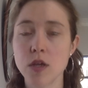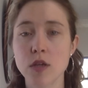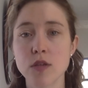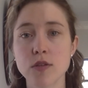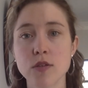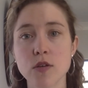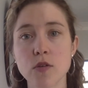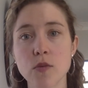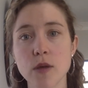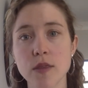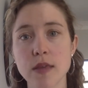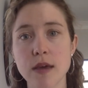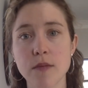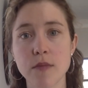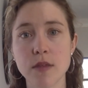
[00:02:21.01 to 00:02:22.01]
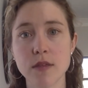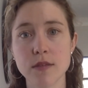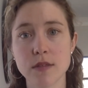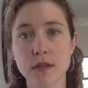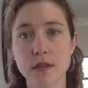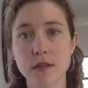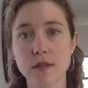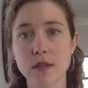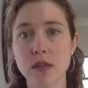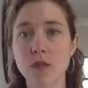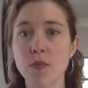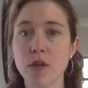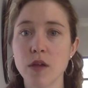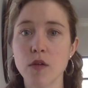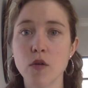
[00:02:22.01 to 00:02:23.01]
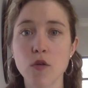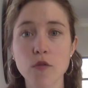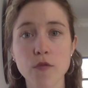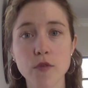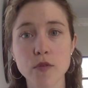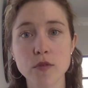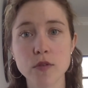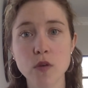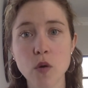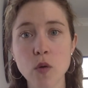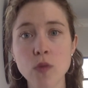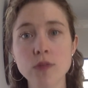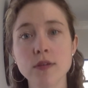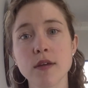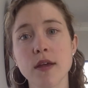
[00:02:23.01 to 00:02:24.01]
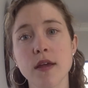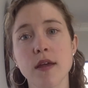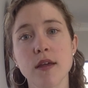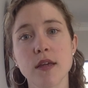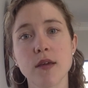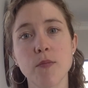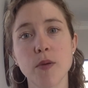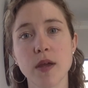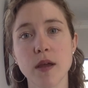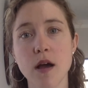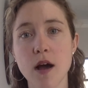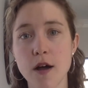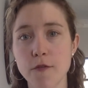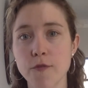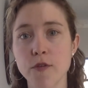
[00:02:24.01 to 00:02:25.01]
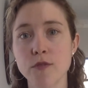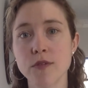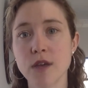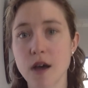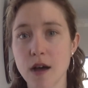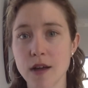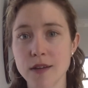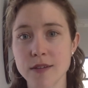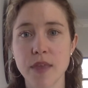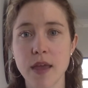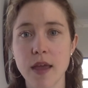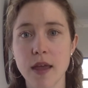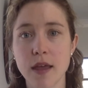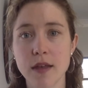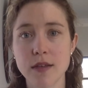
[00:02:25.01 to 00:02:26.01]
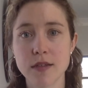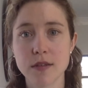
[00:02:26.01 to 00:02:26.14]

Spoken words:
So what that means is keeping cold foods cold, keeping hot foods hot, and